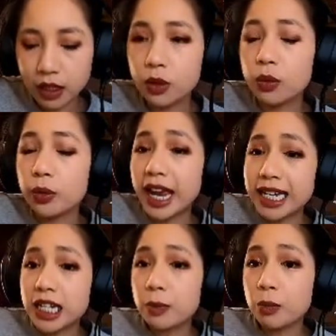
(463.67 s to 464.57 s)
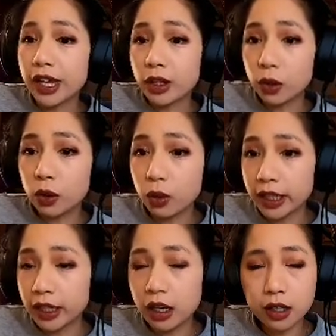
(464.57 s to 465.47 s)
we end up with a
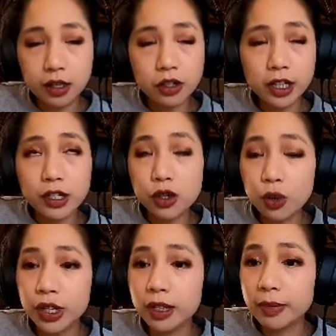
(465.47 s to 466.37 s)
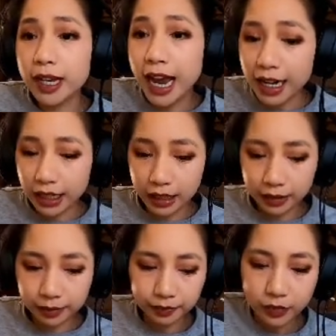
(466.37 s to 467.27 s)
sodium cation,
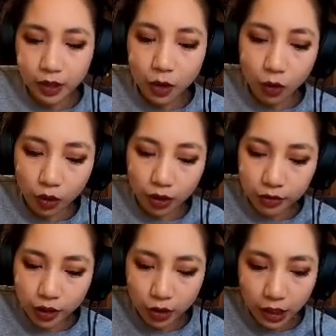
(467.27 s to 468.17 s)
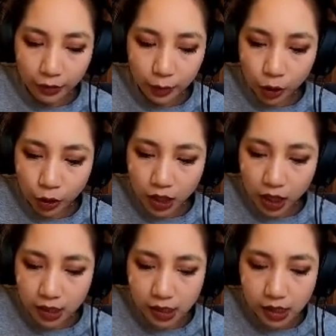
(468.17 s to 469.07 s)
or 11
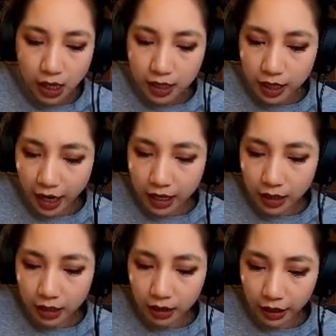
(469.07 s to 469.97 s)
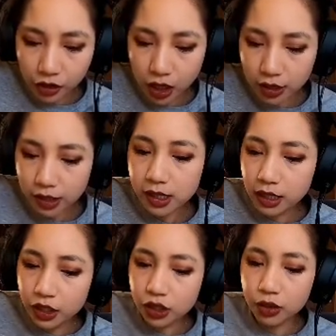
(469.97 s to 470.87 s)
protons, 10 electrons in
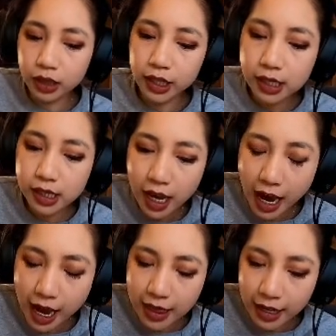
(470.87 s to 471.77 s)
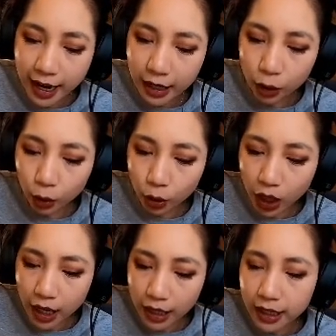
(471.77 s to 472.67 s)
its nucleus, and then a
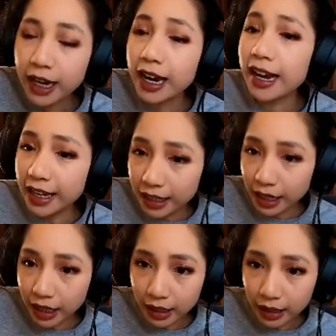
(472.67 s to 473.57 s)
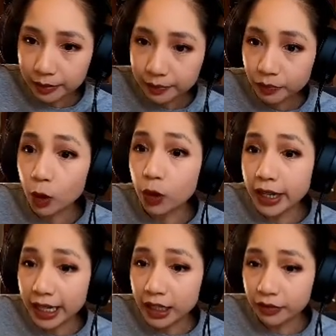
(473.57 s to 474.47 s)
chloride anion, or
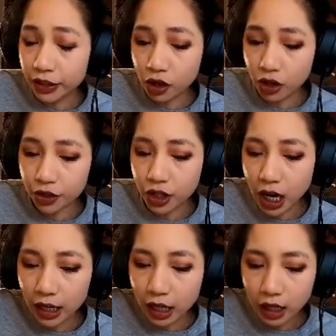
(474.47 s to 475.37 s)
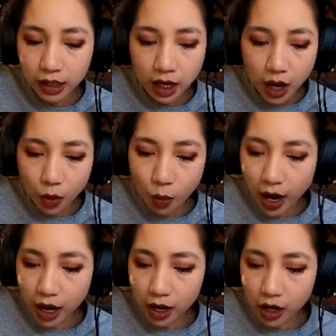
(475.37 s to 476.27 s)
negatively charged ion,
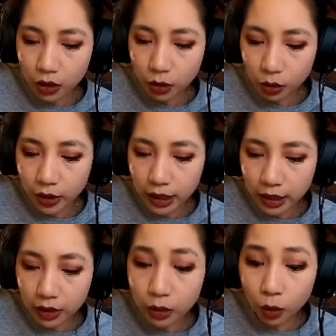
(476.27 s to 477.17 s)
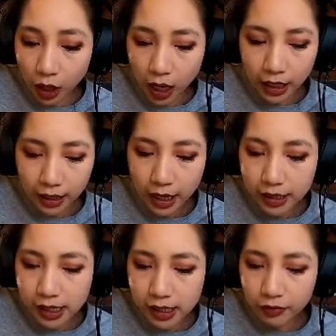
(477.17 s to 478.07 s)
where chloride has
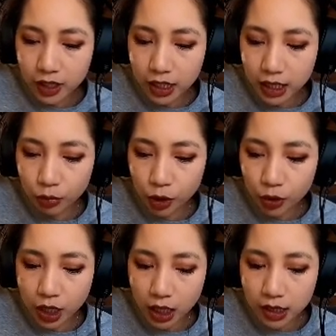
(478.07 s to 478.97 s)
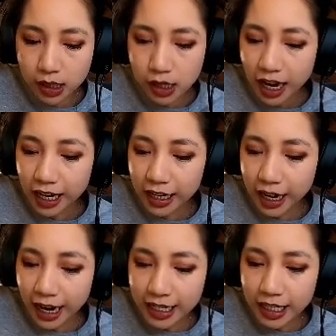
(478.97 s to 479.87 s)
17 protons and 18